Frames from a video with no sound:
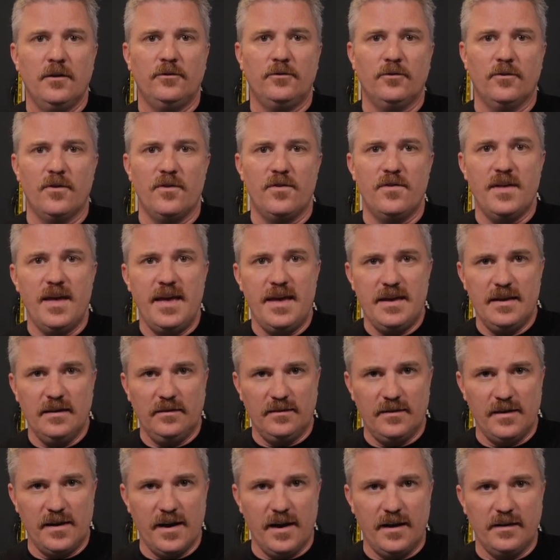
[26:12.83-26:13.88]
so that they
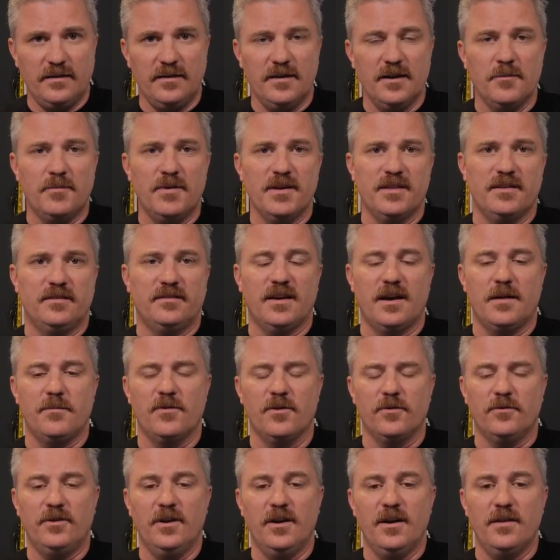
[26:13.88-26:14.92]
get the idea by the time
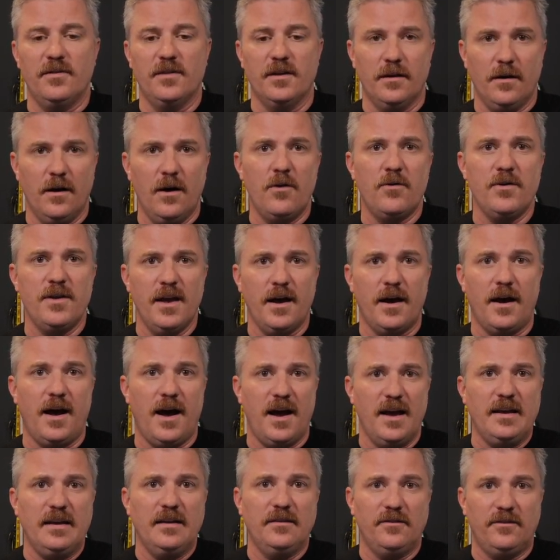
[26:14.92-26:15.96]
they're done that, oh, yeah,
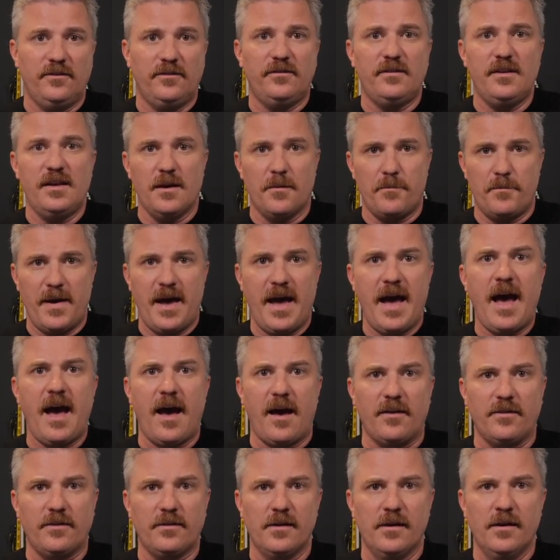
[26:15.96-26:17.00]
I can see a
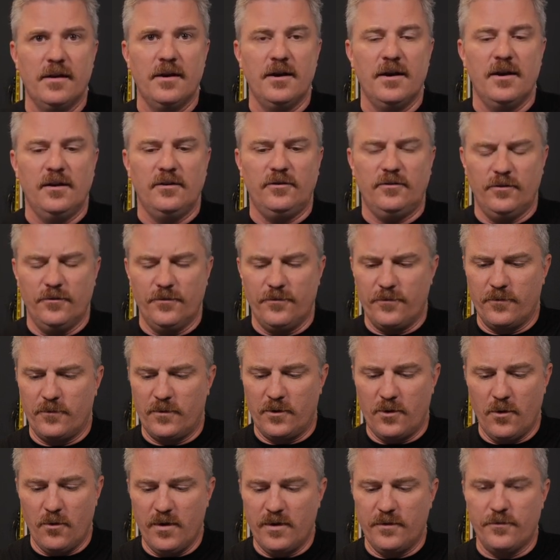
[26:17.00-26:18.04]
path to f-
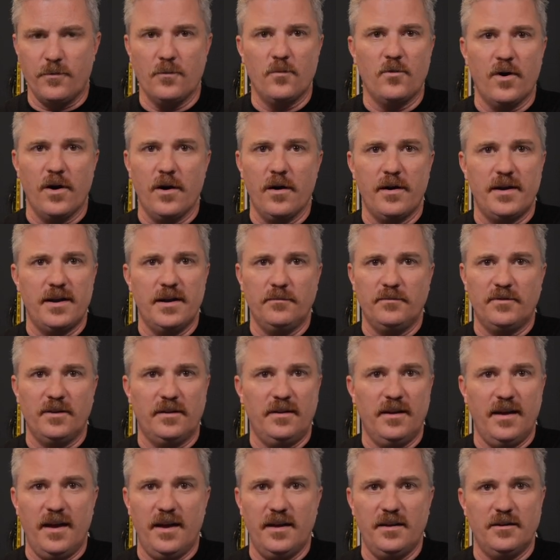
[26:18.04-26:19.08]
going from where I am
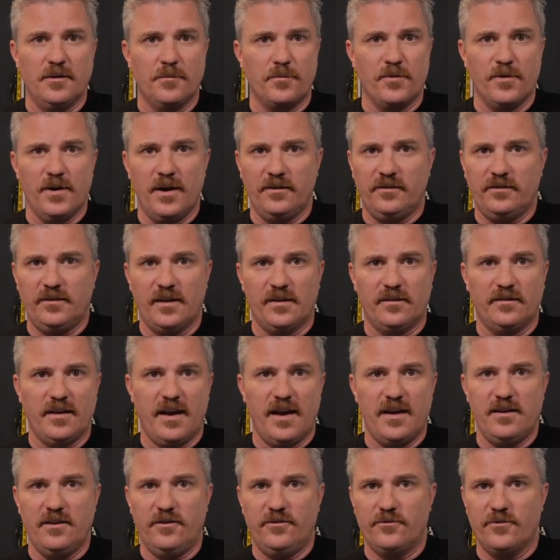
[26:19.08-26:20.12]
today, depressed,
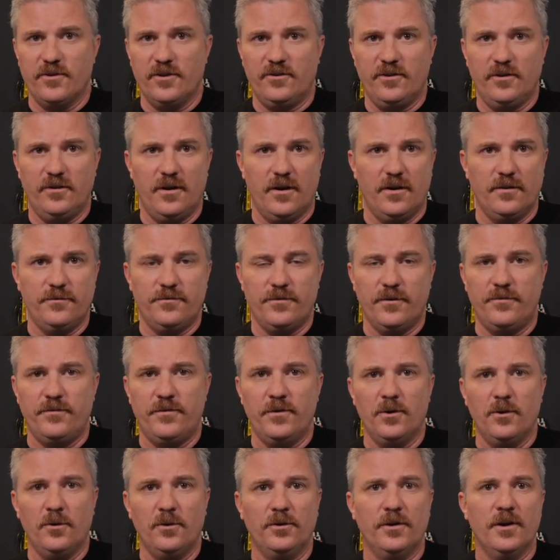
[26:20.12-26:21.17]
anxiety stricken,
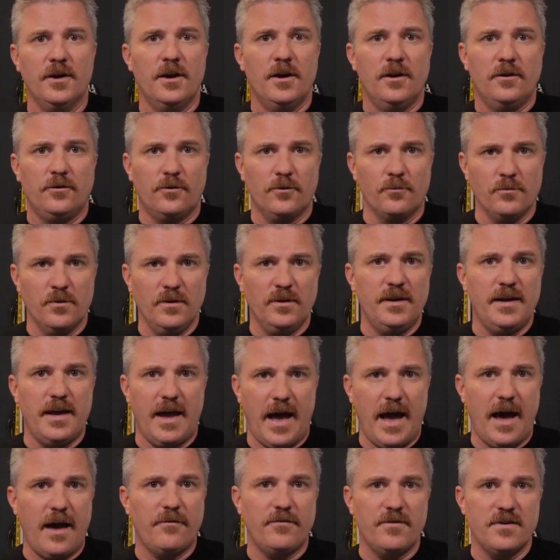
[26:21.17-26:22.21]
unfulfilled, to really
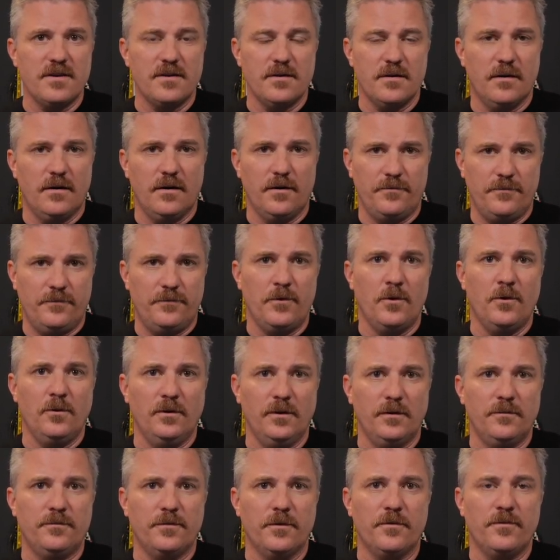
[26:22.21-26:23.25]
having a
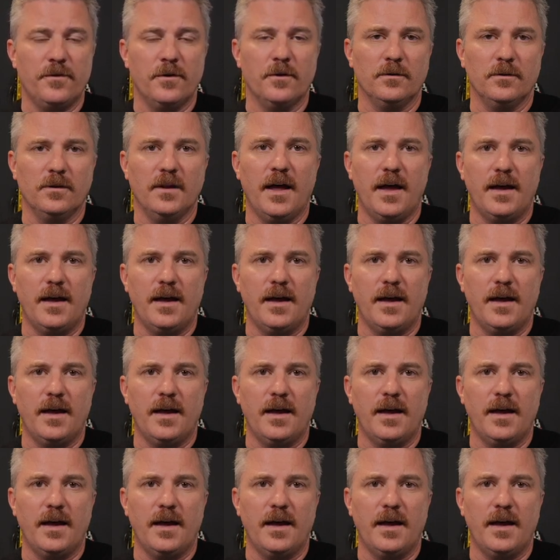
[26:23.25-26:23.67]
full and fulfilled